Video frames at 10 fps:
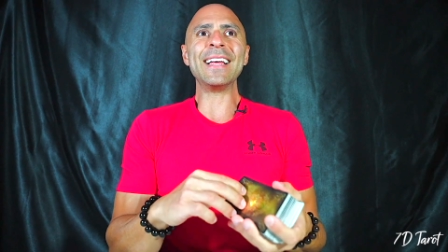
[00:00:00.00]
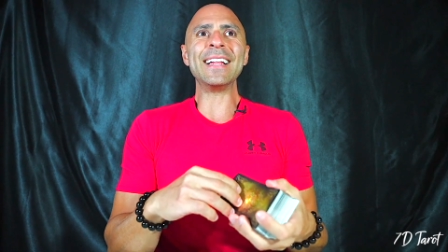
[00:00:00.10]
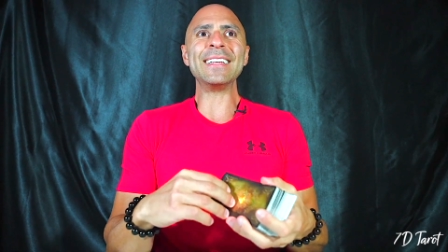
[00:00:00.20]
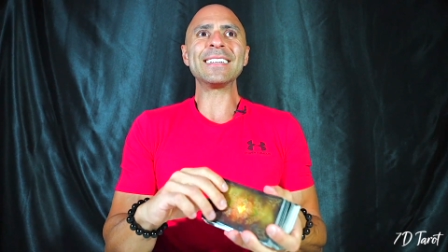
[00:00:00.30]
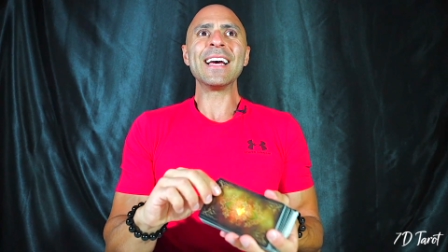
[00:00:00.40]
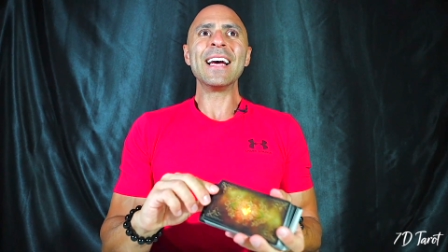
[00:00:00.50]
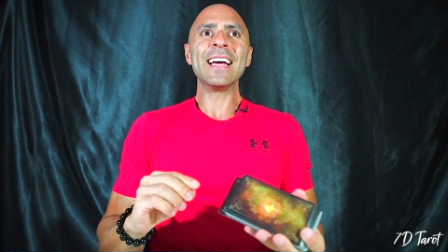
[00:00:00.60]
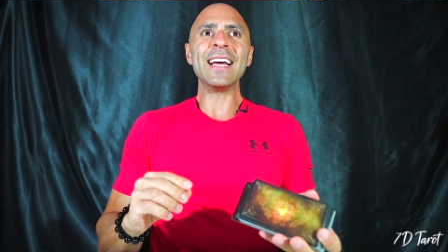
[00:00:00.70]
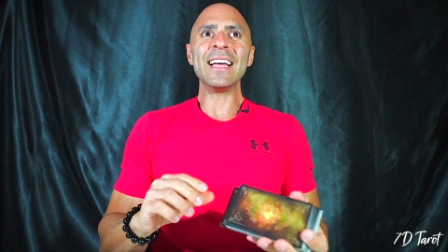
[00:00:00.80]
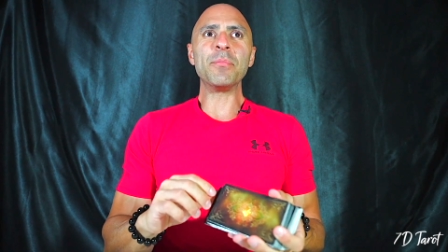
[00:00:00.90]

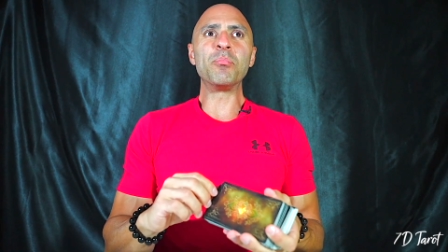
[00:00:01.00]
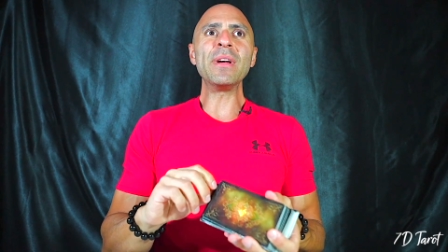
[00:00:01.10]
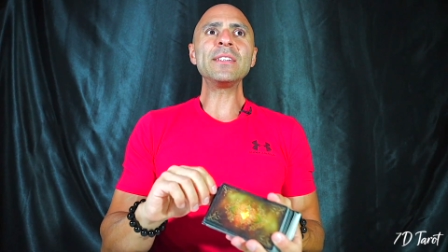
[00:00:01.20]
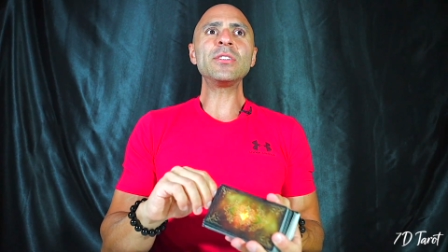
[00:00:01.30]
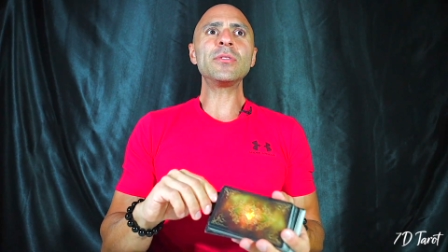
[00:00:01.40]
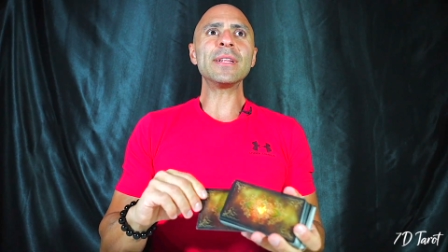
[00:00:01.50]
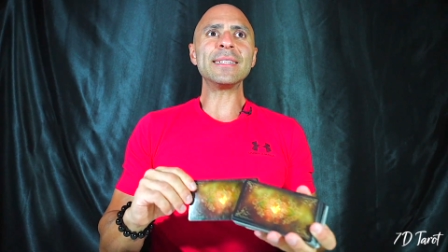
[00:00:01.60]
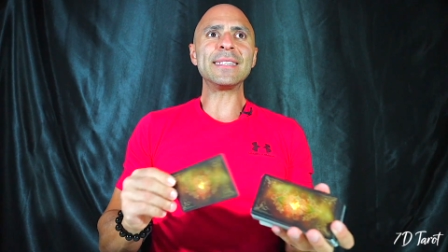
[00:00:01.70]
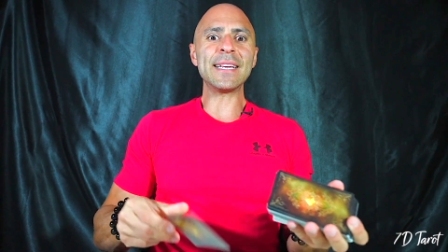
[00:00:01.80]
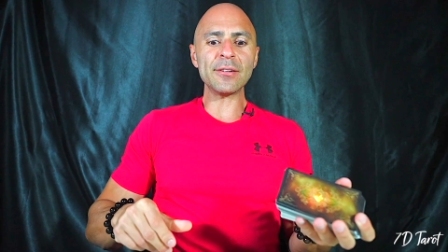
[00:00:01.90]
it brings you to the
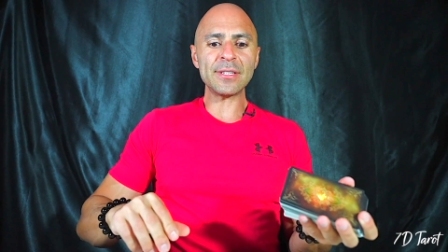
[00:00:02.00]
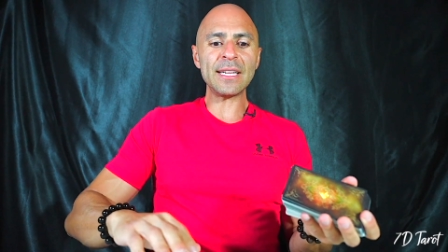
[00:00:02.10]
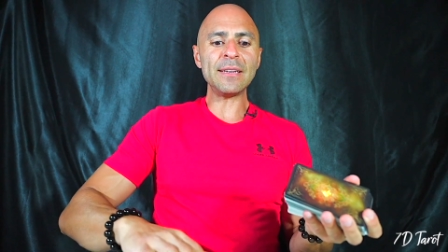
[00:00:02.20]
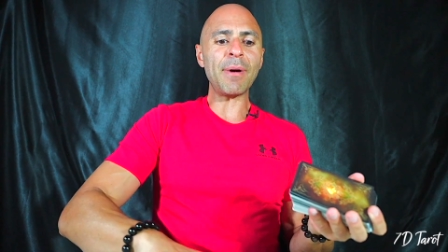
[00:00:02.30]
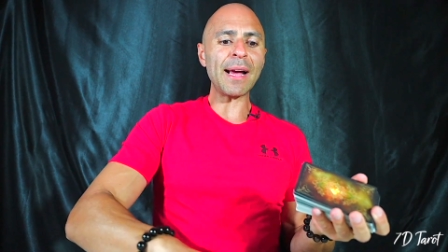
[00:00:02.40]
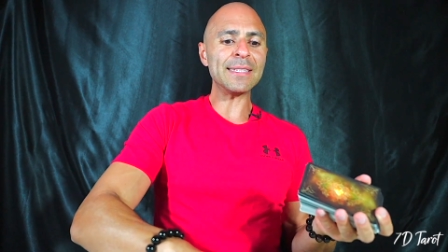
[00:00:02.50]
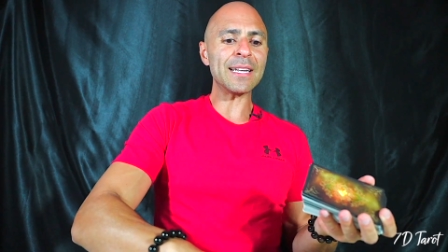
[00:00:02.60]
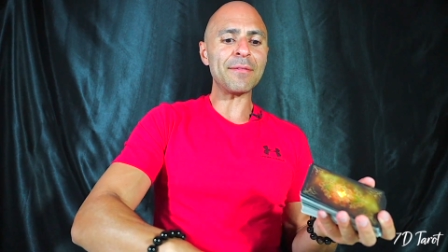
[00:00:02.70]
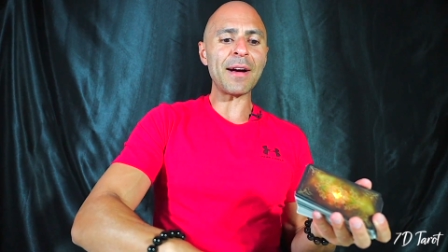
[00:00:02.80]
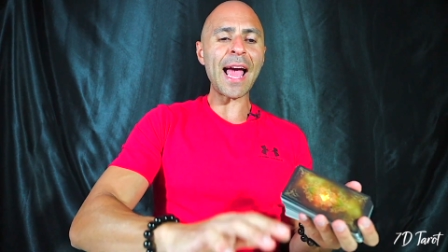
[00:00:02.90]
scarcity
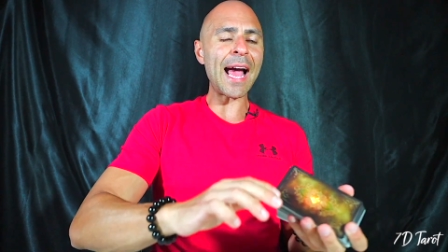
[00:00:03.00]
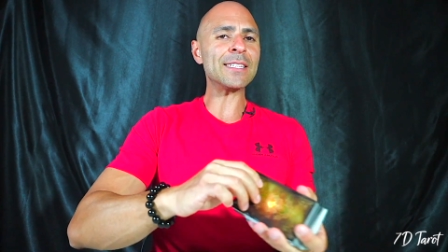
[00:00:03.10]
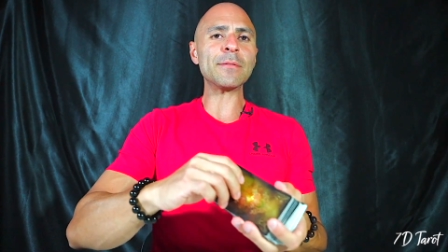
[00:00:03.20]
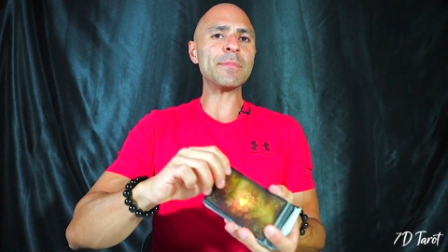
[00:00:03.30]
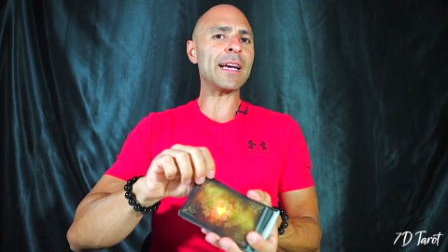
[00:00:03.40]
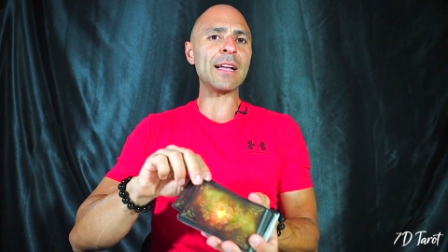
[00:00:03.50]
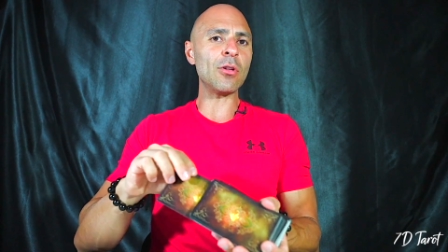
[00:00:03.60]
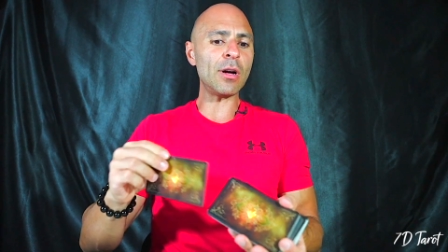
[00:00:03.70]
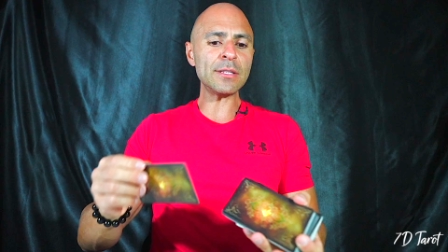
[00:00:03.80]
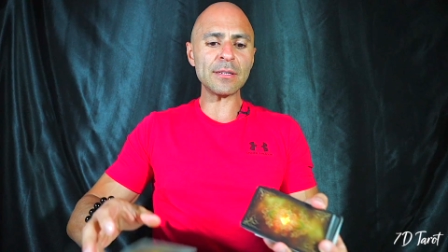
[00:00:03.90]
mindset of I had something, I
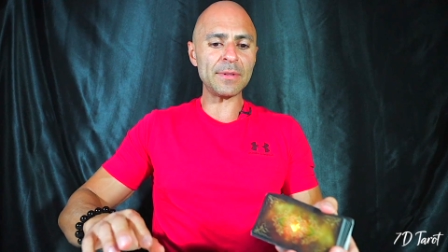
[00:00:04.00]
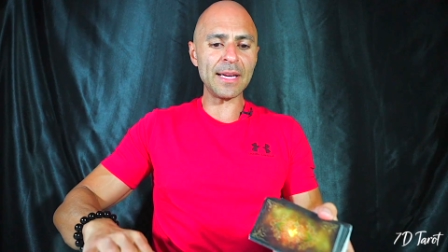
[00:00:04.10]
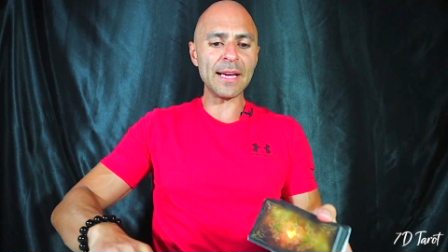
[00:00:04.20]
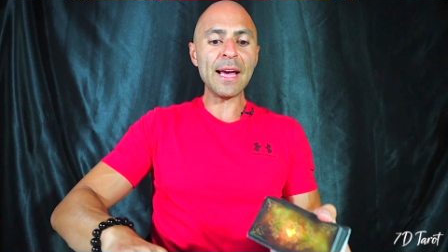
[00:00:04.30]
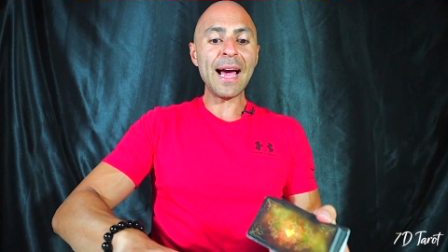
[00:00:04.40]
lost something,